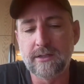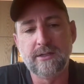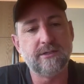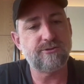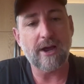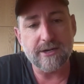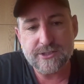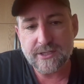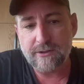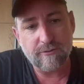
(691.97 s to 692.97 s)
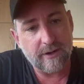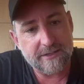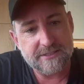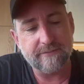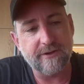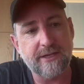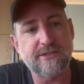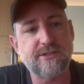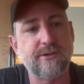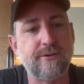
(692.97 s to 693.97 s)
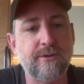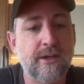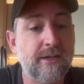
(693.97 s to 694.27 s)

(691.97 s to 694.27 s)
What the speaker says: strategy and creativity to